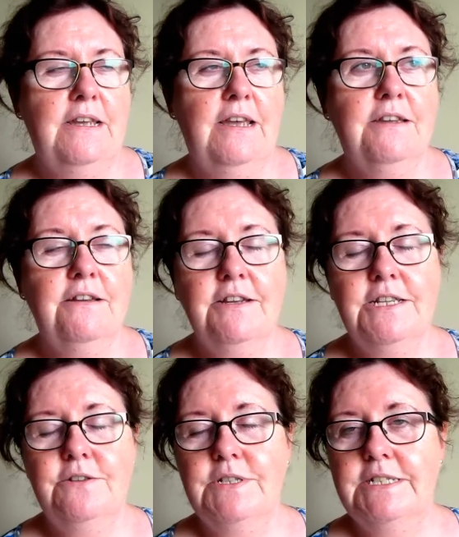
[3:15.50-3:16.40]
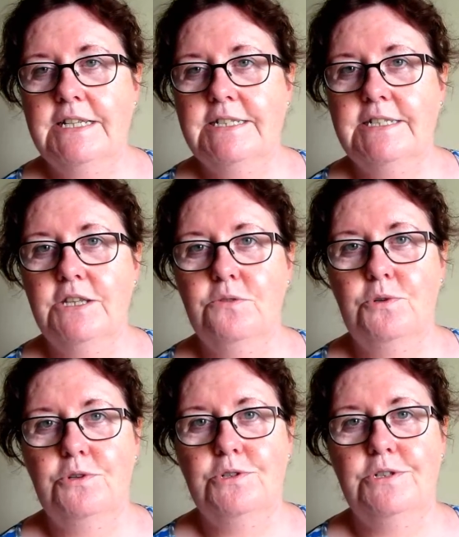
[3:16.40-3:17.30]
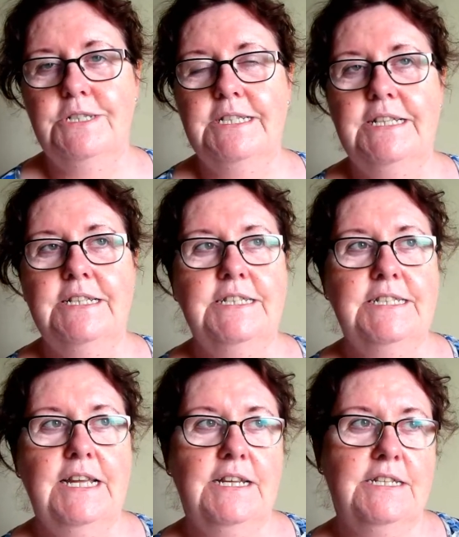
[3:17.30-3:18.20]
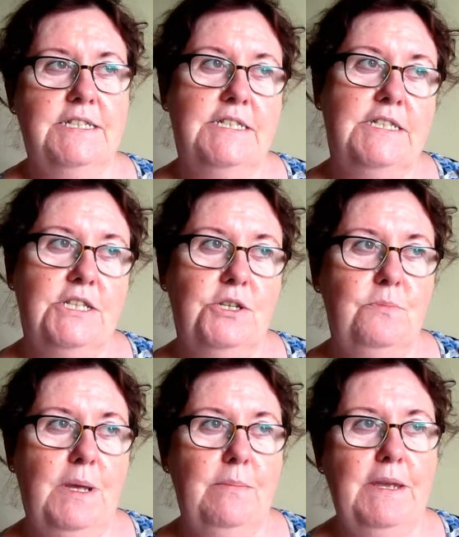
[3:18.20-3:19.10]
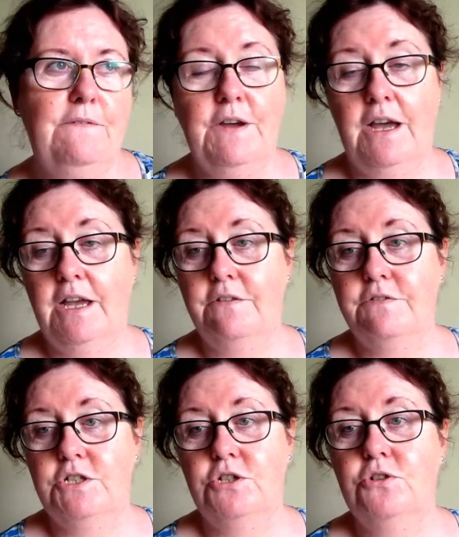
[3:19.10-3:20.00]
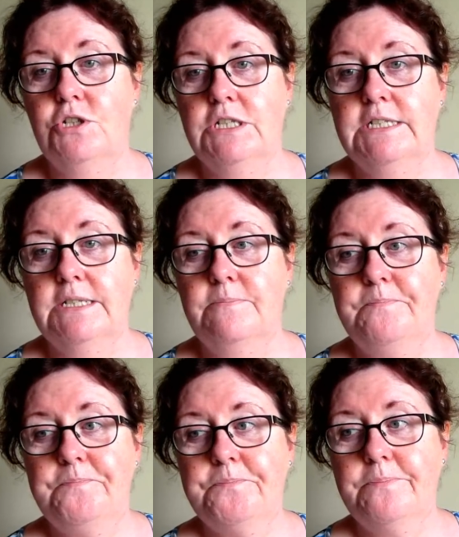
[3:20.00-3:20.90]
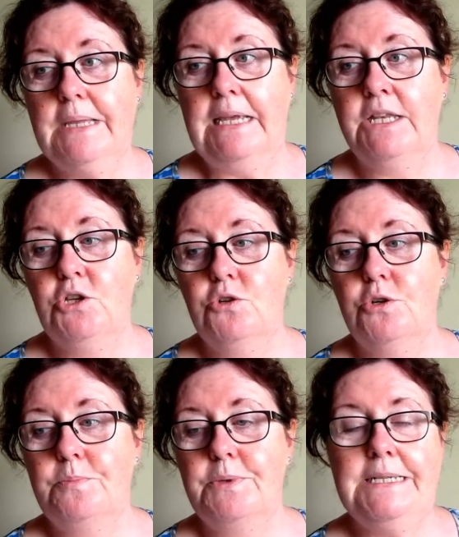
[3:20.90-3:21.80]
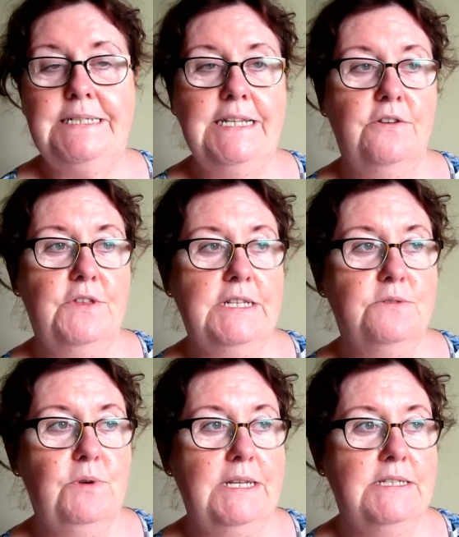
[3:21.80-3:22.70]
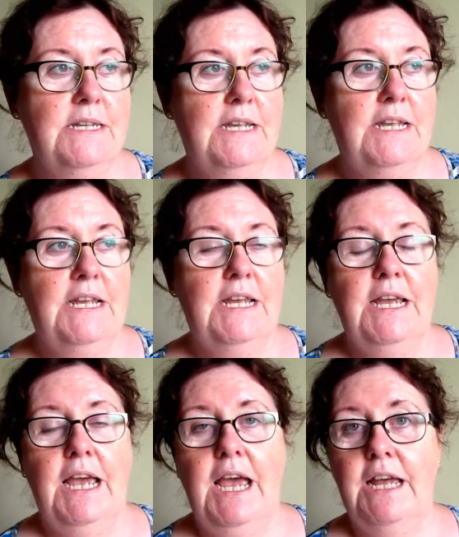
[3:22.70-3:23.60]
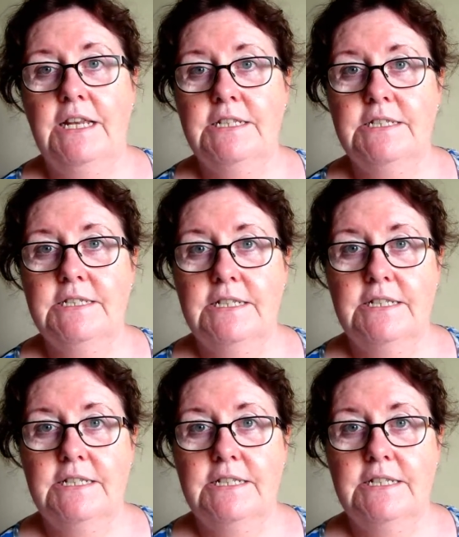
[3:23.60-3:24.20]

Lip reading: a kind of a testing the waters. He had decided to do maybe five tours in Europe and see how things went. And